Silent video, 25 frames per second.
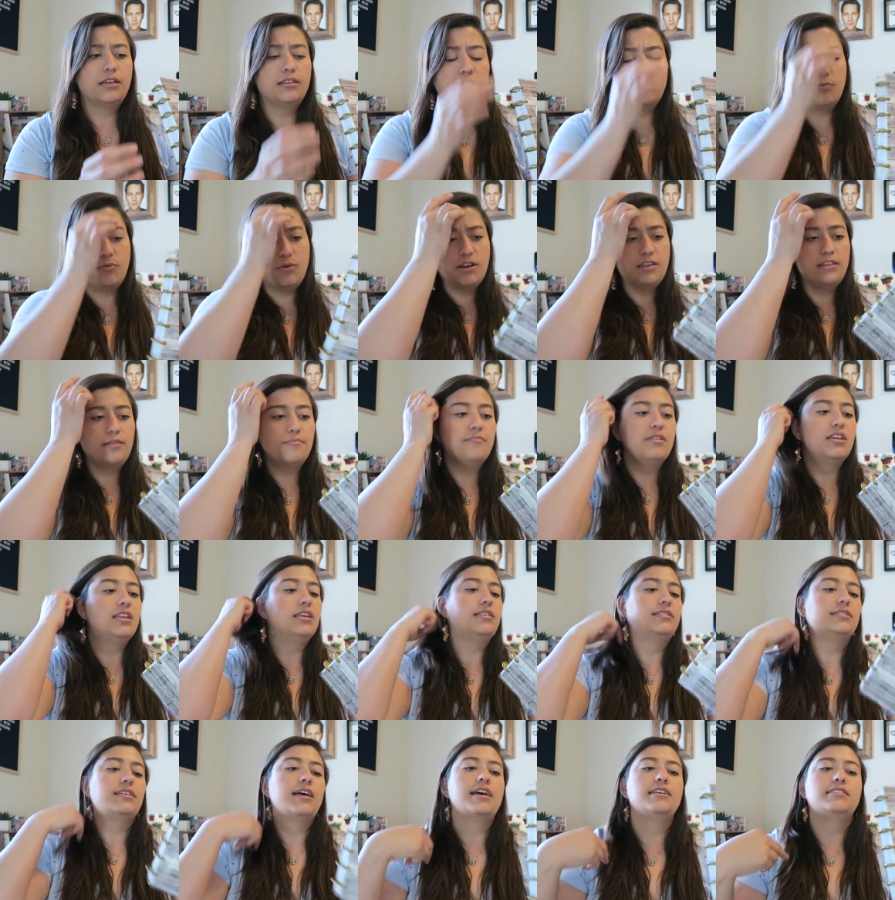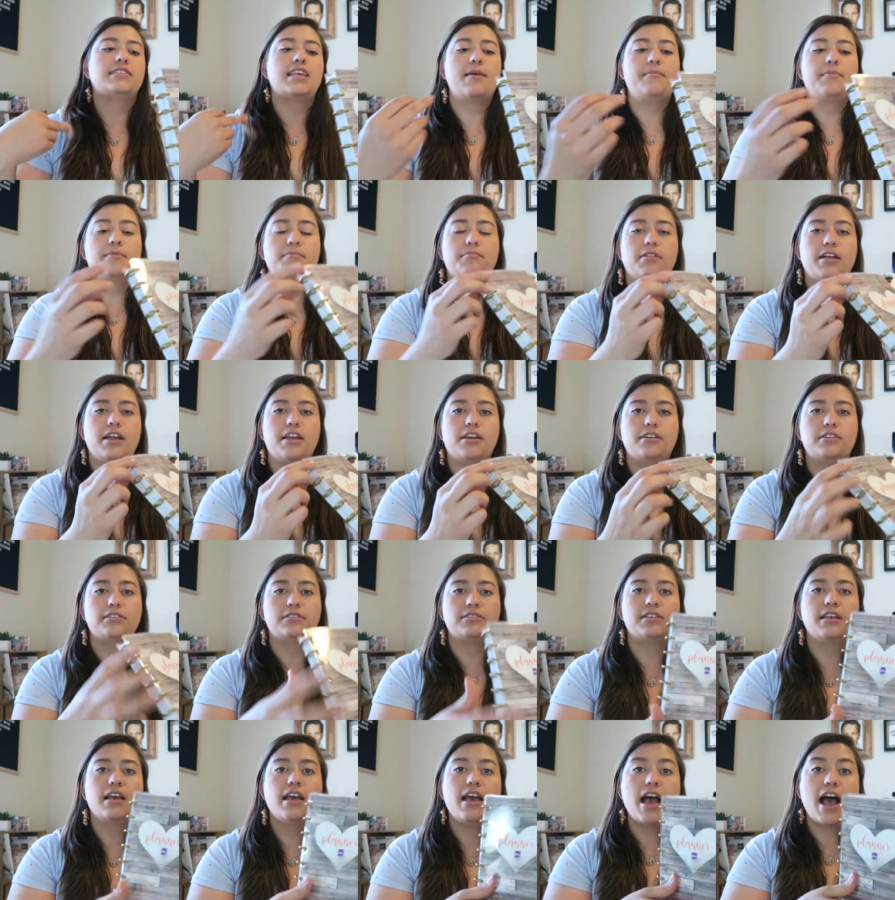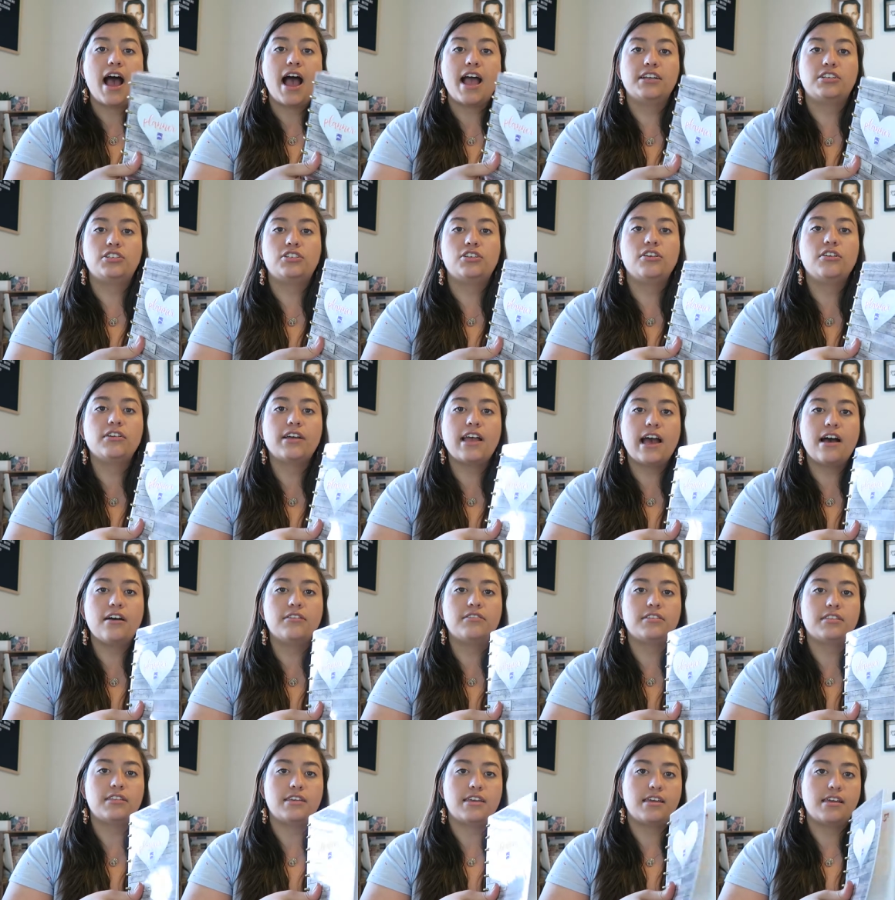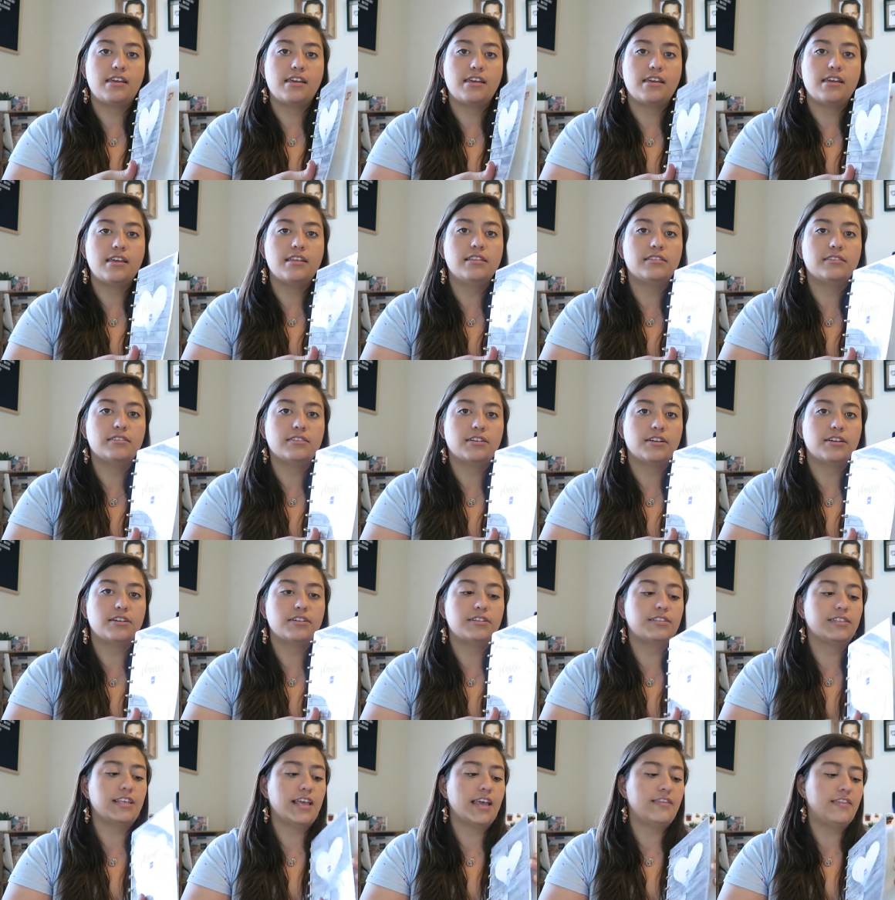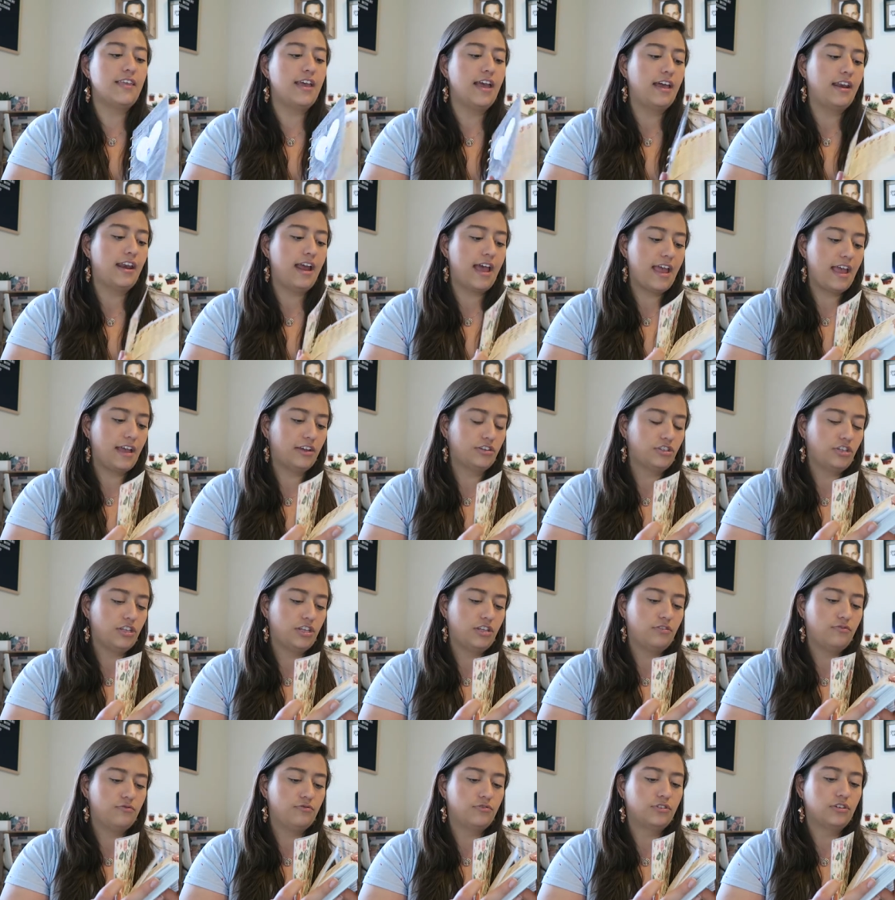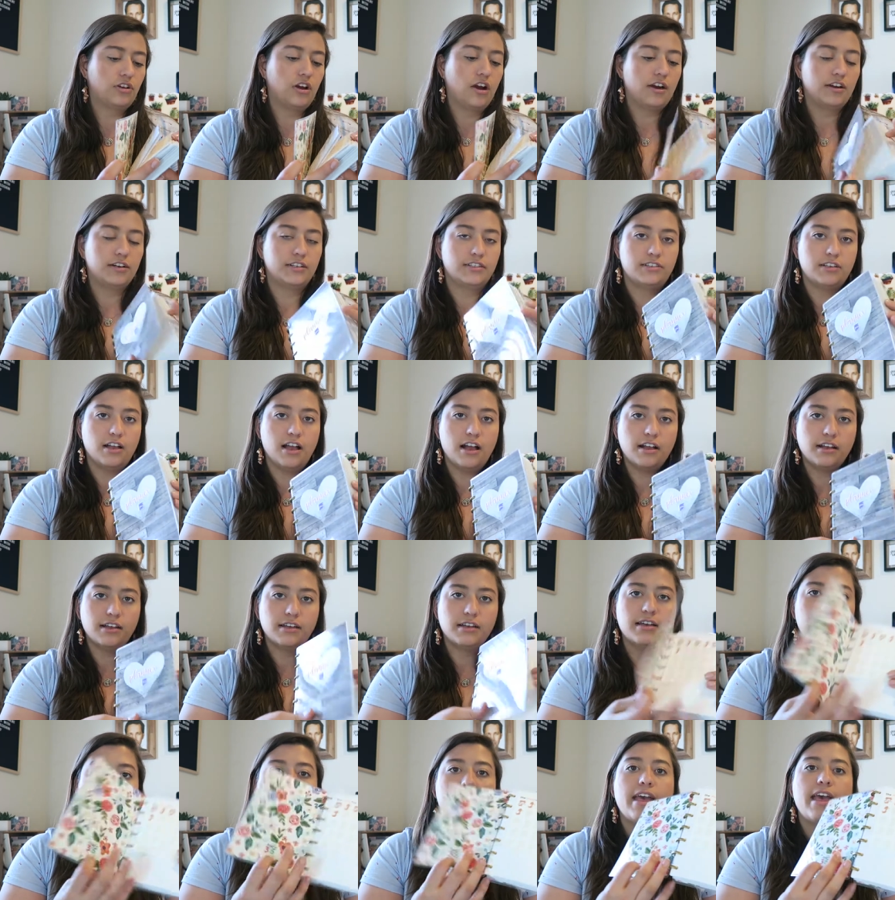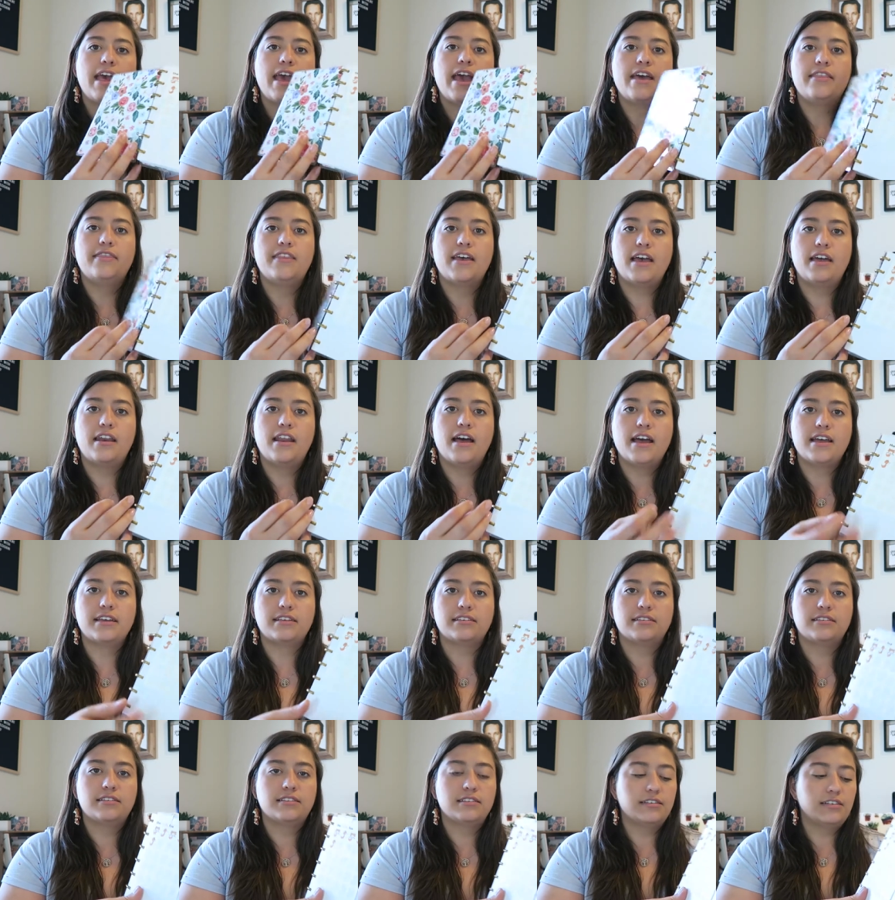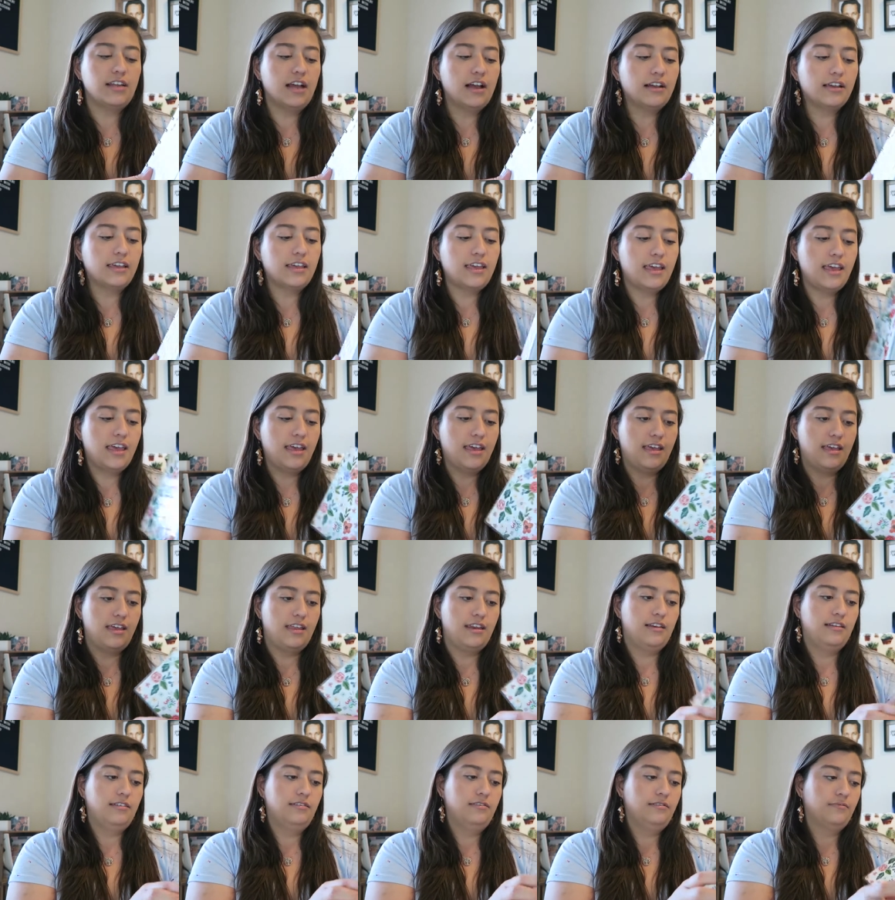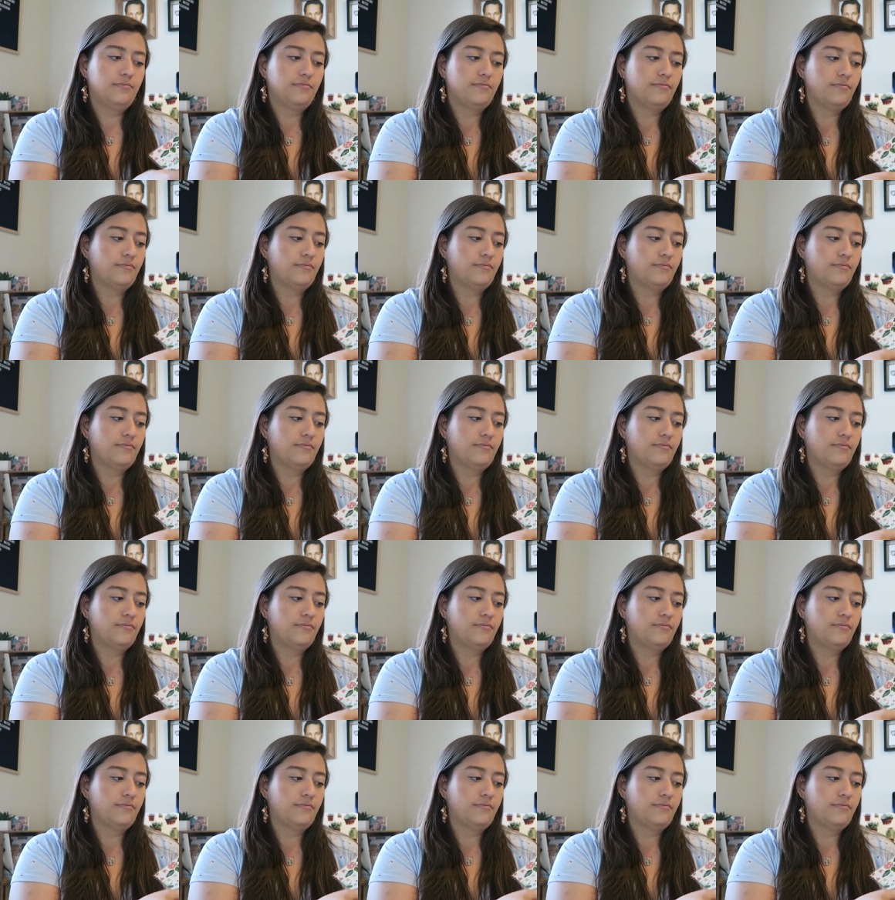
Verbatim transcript: It's one of the mini size happy planners. I took out the inserts and then I actually used cardstock and then I stuck in